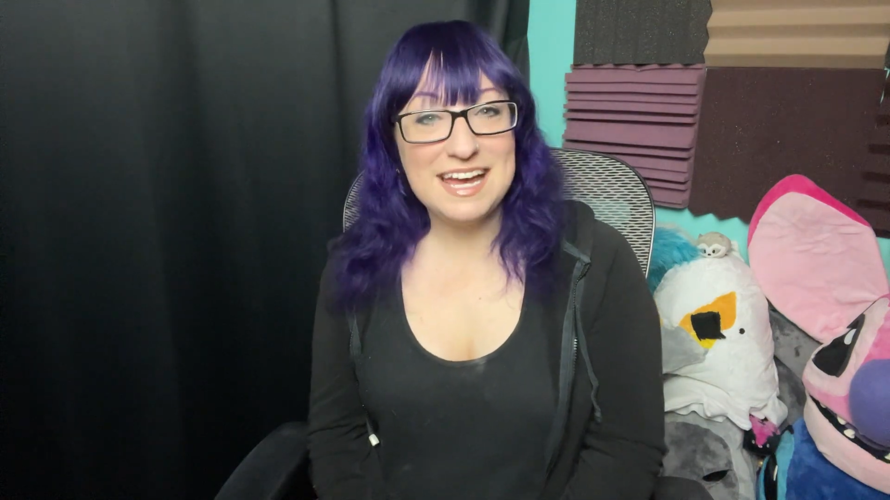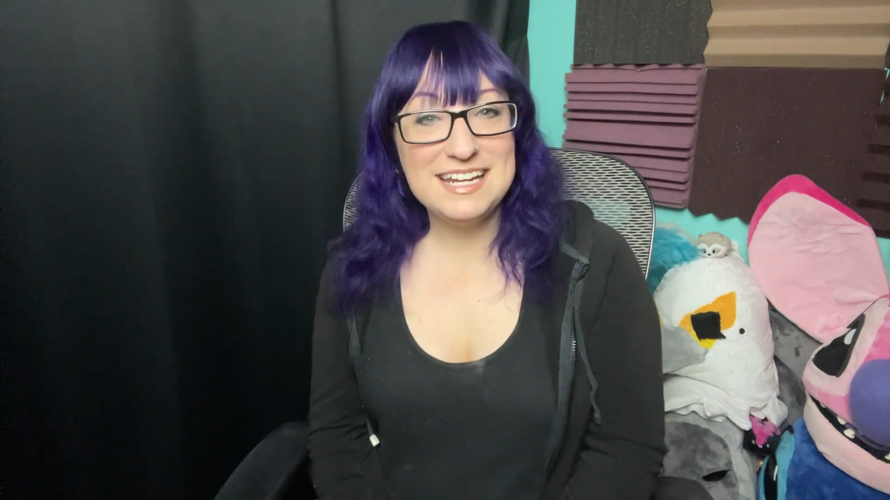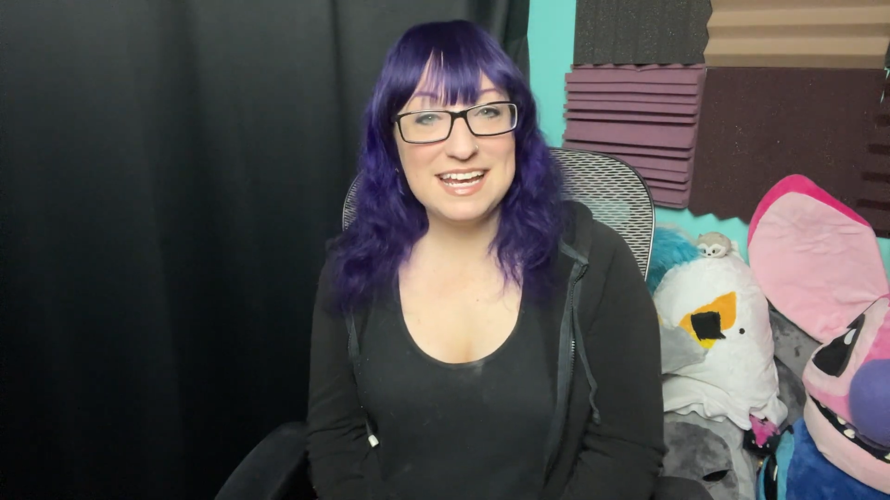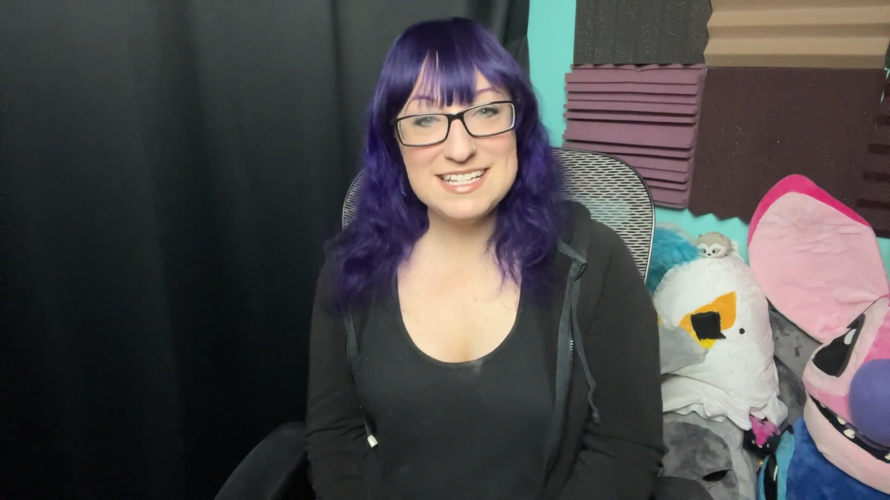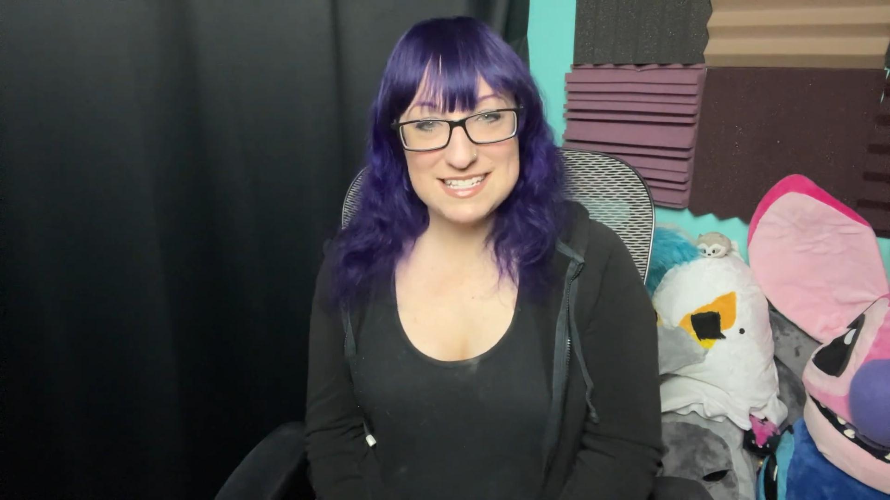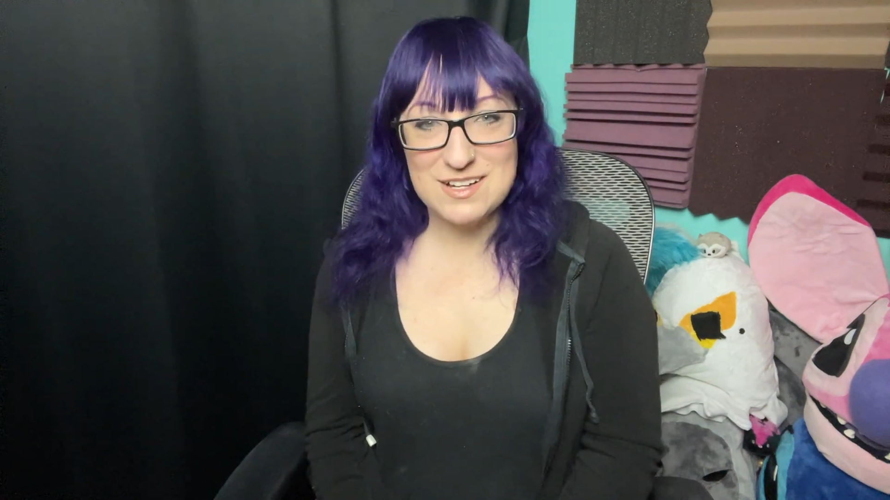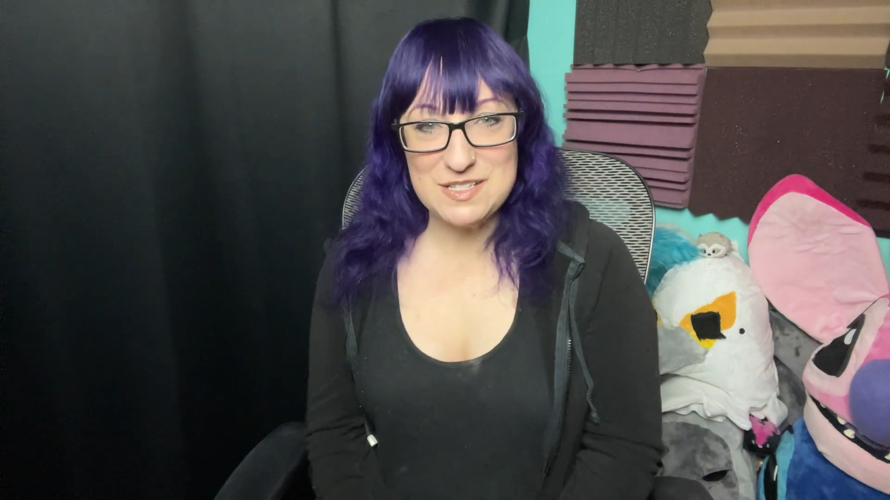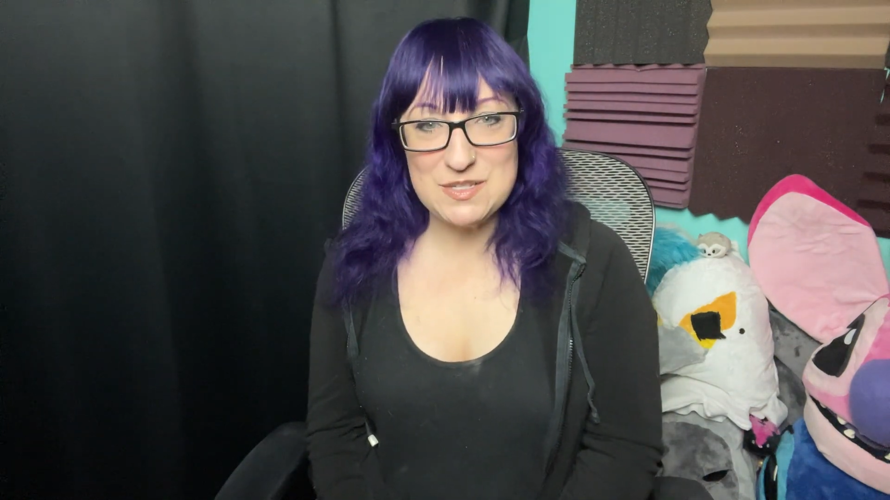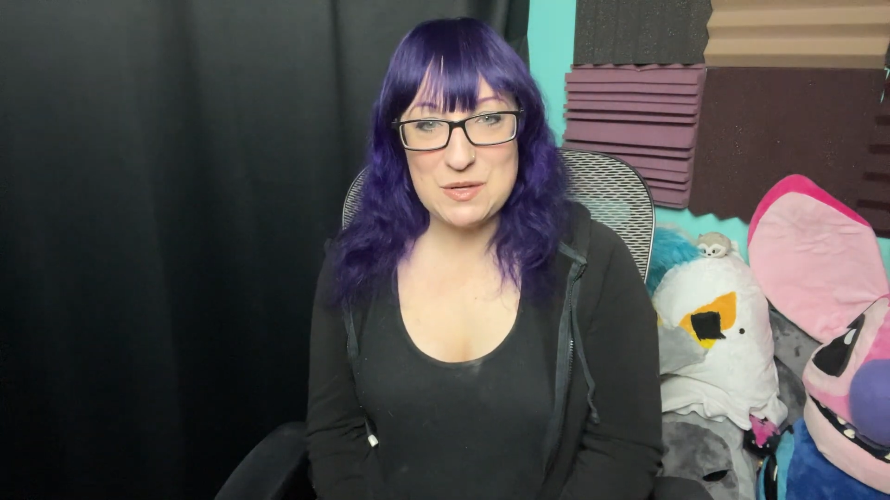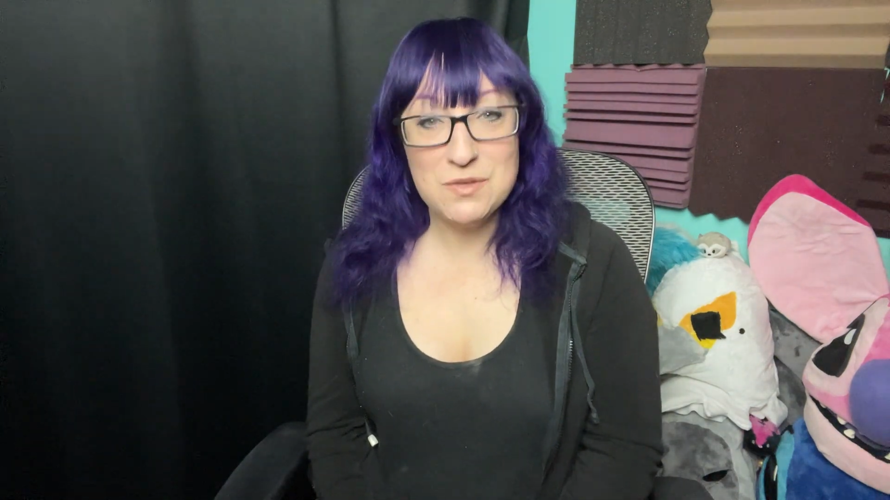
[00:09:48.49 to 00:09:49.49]
NES
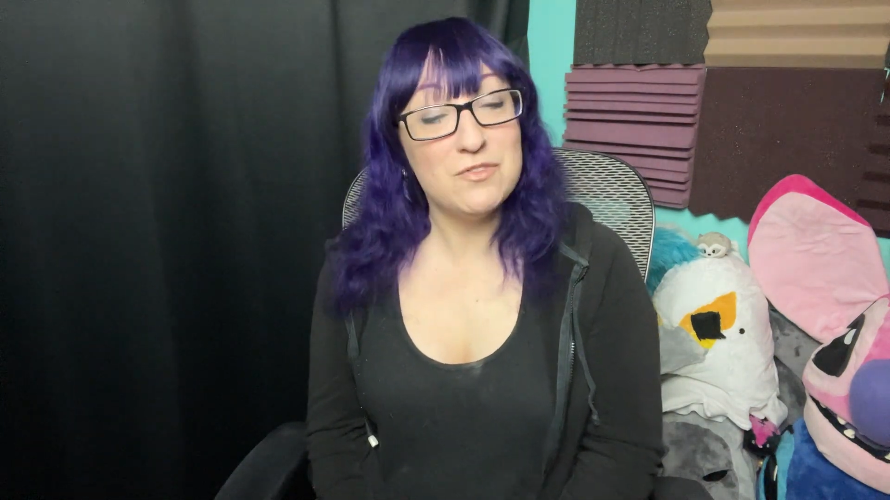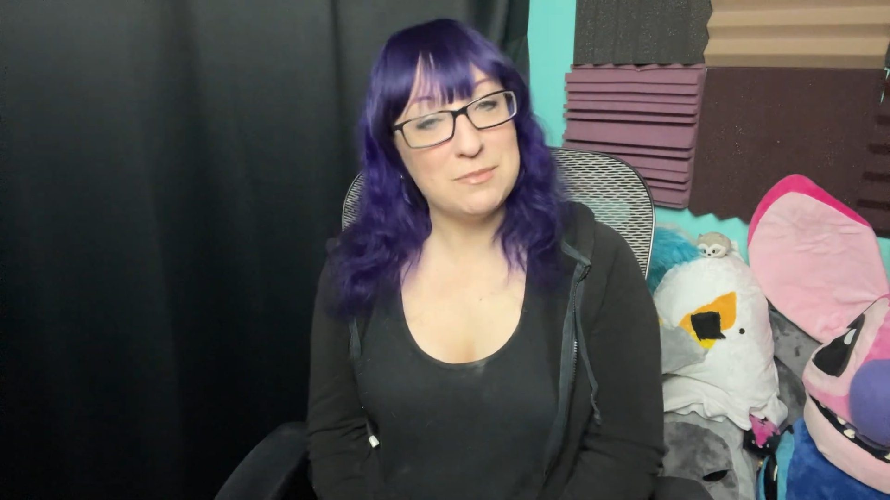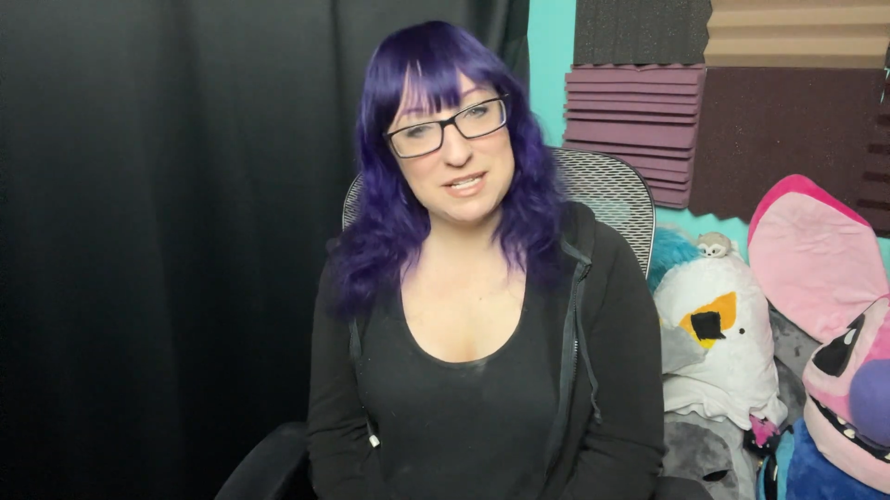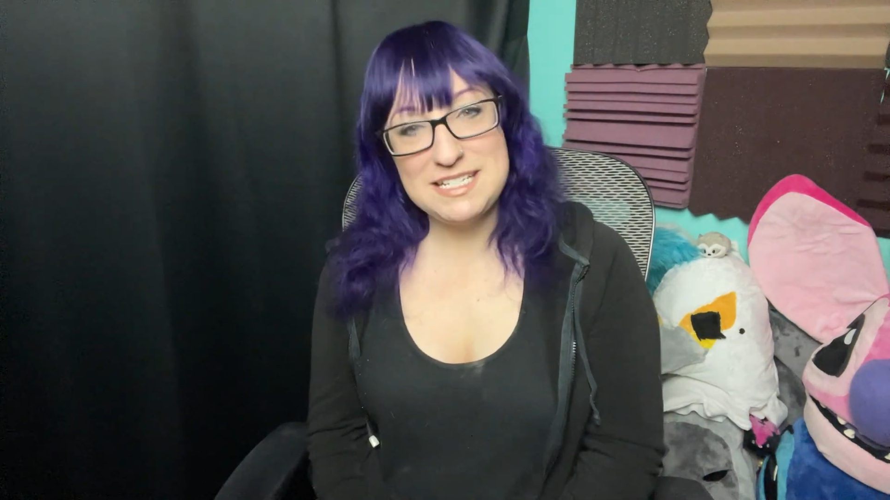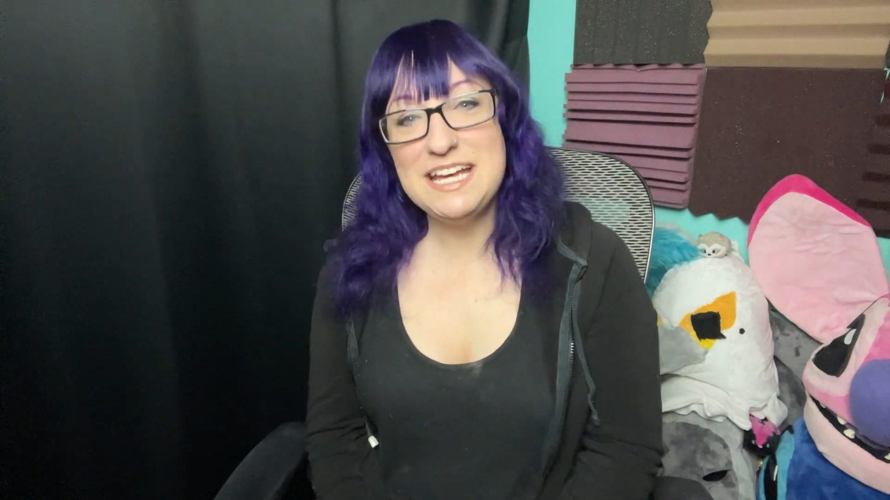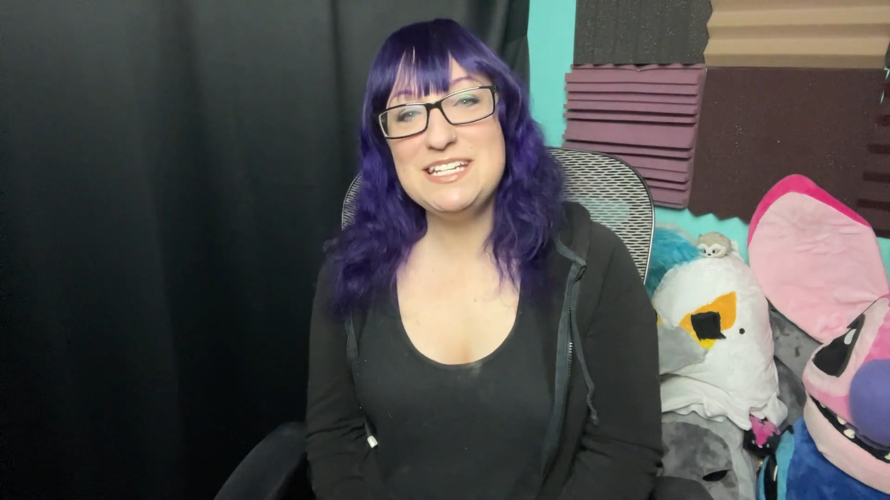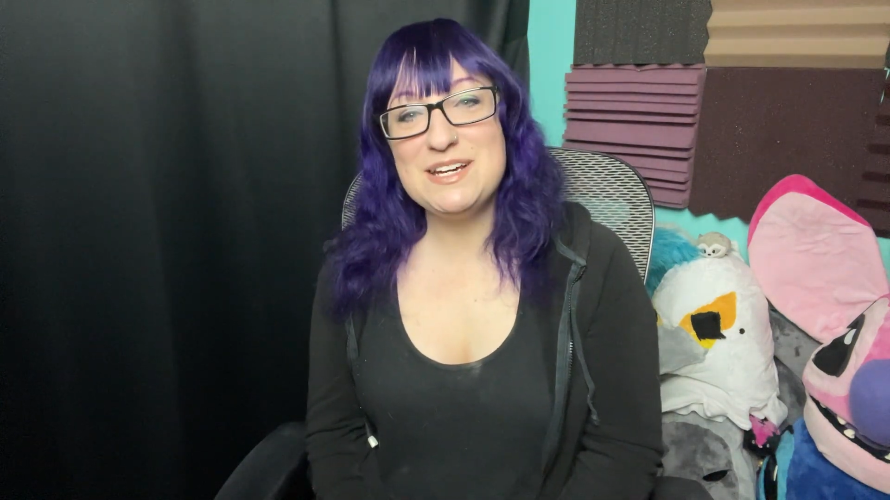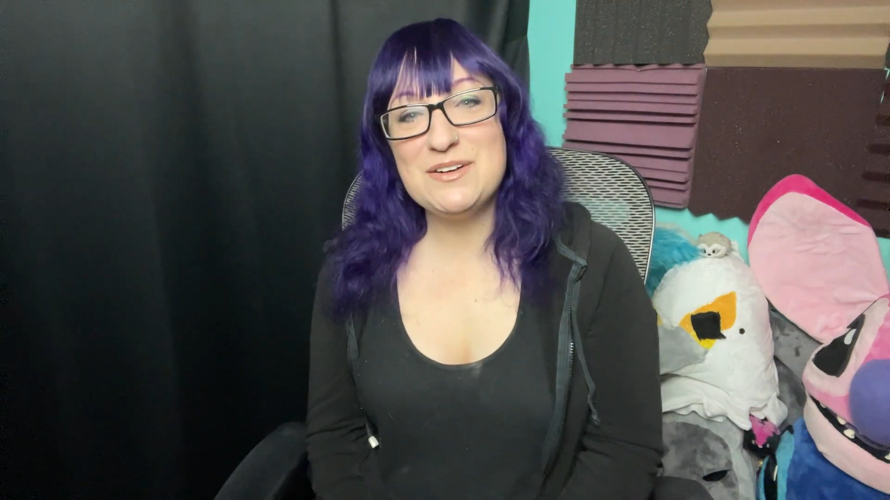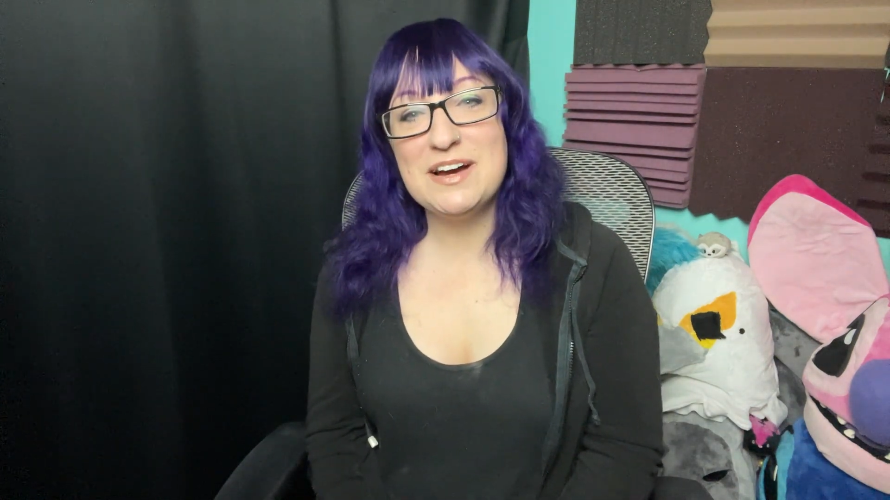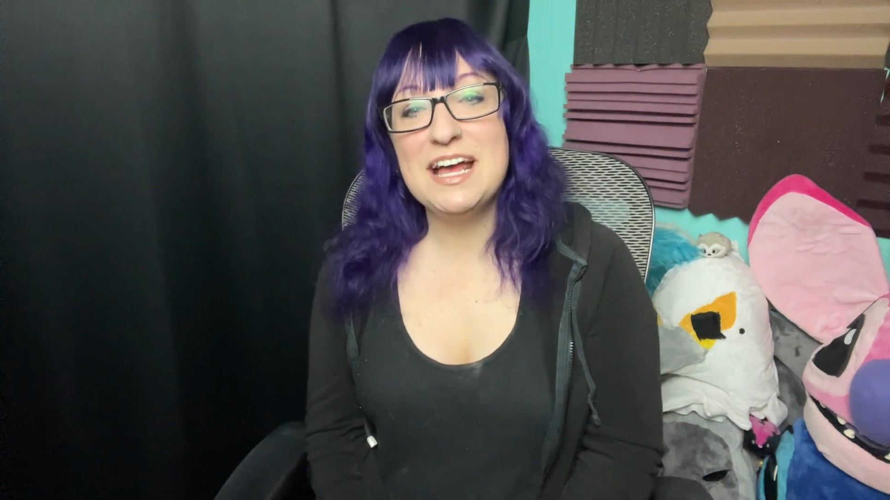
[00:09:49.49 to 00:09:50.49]
console from
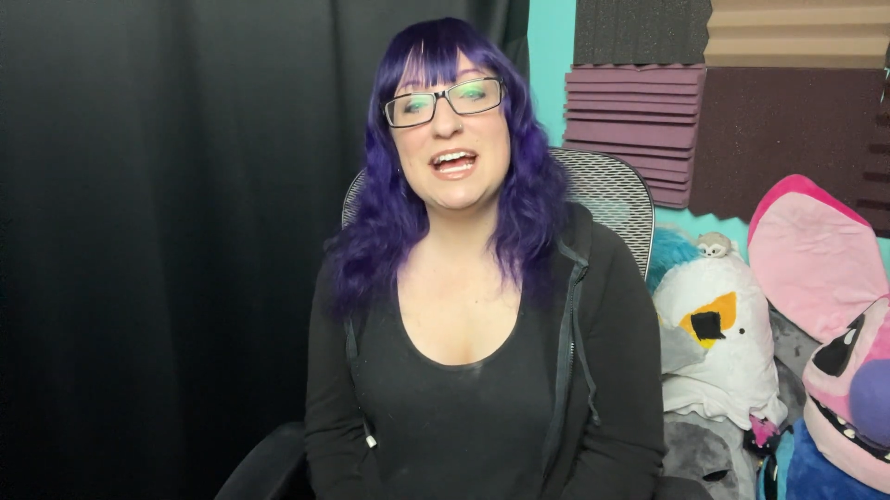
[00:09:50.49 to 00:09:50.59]
Nintendo